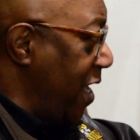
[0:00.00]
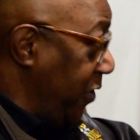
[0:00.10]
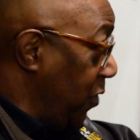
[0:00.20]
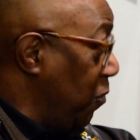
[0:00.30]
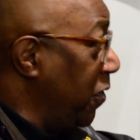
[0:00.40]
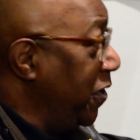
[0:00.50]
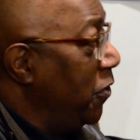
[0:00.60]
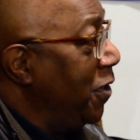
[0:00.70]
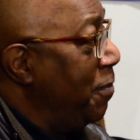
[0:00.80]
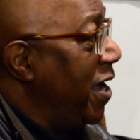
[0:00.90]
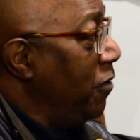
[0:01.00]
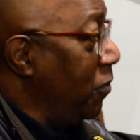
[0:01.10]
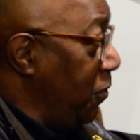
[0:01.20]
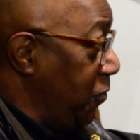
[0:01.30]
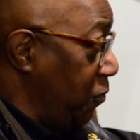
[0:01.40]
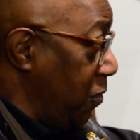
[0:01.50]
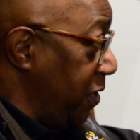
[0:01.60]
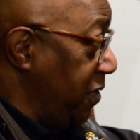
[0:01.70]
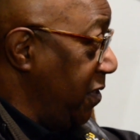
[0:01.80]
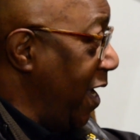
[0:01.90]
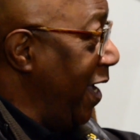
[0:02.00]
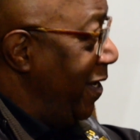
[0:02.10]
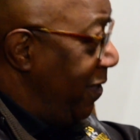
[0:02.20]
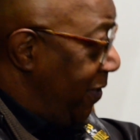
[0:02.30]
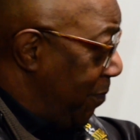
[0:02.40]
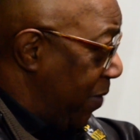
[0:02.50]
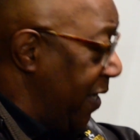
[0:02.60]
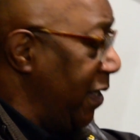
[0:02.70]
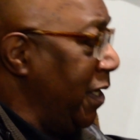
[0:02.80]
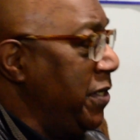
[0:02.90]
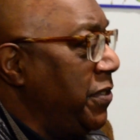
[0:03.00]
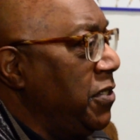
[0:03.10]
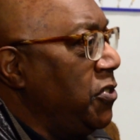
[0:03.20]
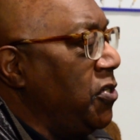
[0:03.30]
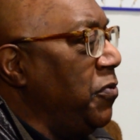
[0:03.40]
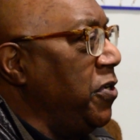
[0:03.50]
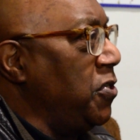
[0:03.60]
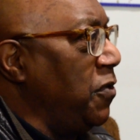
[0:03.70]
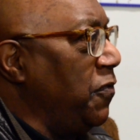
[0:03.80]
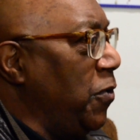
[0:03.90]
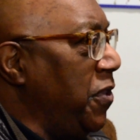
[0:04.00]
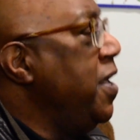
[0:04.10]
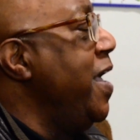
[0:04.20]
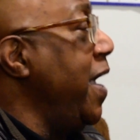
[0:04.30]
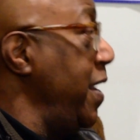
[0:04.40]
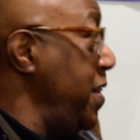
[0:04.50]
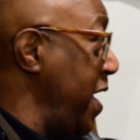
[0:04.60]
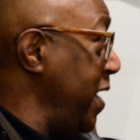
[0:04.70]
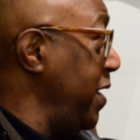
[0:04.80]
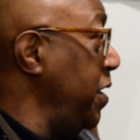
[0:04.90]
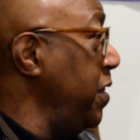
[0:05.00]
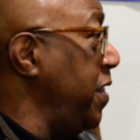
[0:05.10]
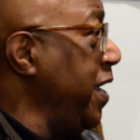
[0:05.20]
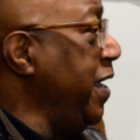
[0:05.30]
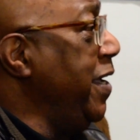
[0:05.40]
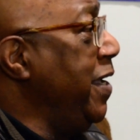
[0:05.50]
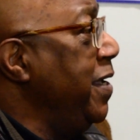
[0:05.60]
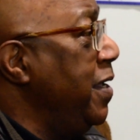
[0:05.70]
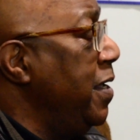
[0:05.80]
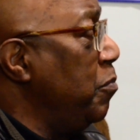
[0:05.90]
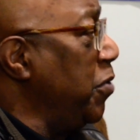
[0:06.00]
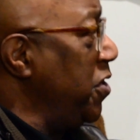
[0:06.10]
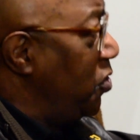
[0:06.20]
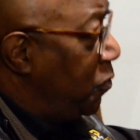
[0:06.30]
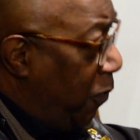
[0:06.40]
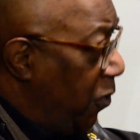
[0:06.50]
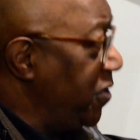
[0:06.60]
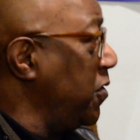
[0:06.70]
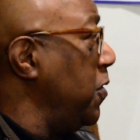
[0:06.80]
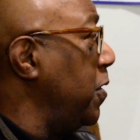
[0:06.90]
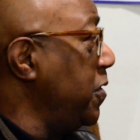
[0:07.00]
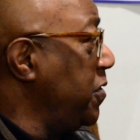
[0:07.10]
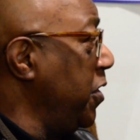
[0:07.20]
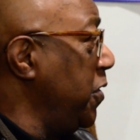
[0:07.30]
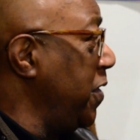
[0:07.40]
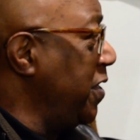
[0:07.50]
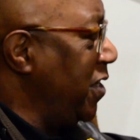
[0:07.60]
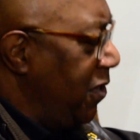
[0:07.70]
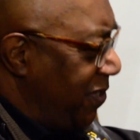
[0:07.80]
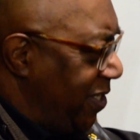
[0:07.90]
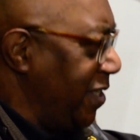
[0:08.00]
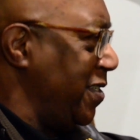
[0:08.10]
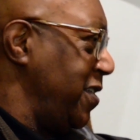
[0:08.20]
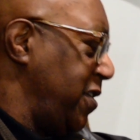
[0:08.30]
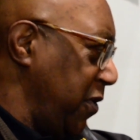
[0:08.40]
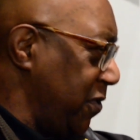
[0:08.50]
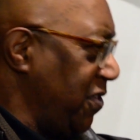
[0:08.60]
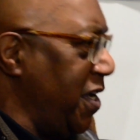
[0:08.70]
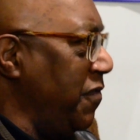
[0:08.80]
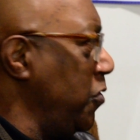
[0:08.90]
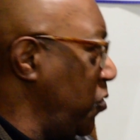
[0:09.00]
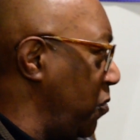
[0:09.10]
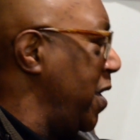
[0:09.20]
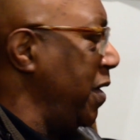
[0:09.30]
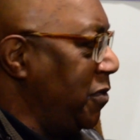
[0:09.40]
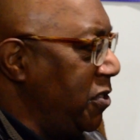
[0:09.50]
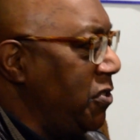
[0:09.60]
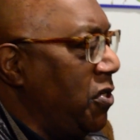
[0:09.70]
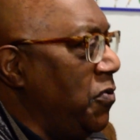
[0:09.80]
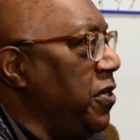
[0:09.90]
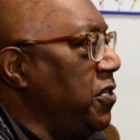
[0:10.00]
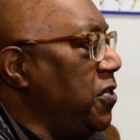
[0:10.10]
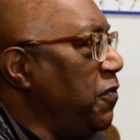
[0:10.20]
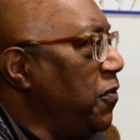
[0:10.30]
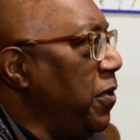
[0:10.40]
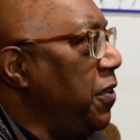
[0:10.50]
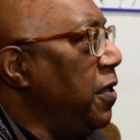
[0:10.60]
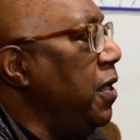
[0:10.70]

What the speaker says: like you're working on my Rolls-Royce, and the Bentleys, and so on and so forth. And then the British sports cars, the TR6s, TR7s, Triumphs, and so on and so forth.